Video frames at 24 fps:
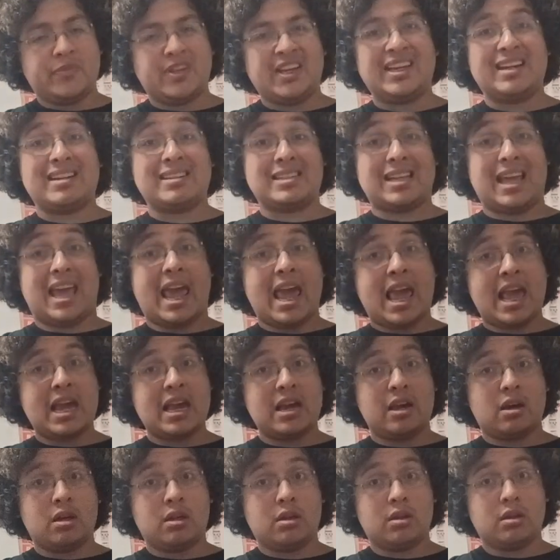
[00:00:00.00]
He does
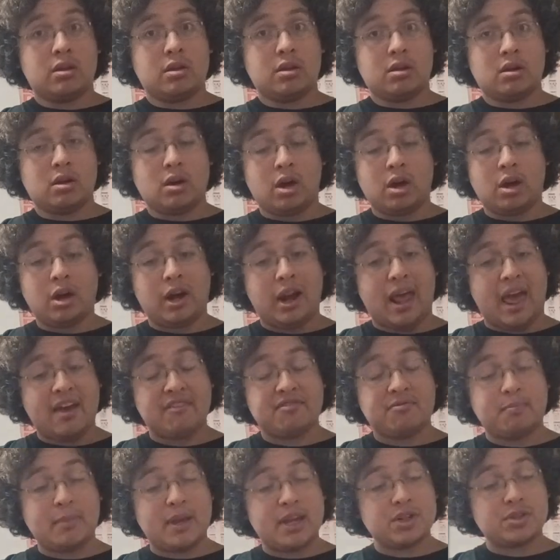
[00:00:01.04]
8 on an
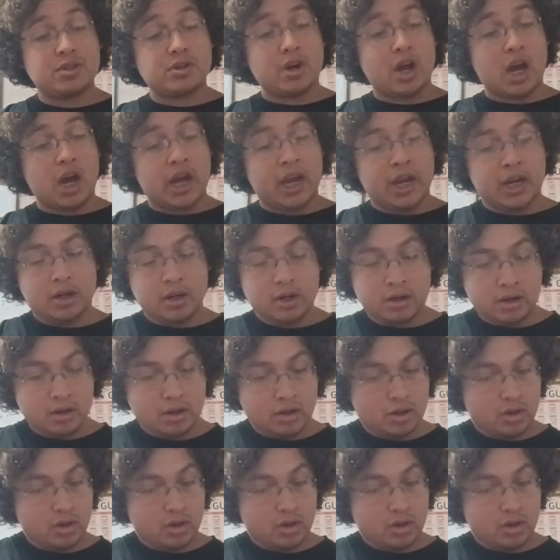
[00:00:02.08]
F major 9,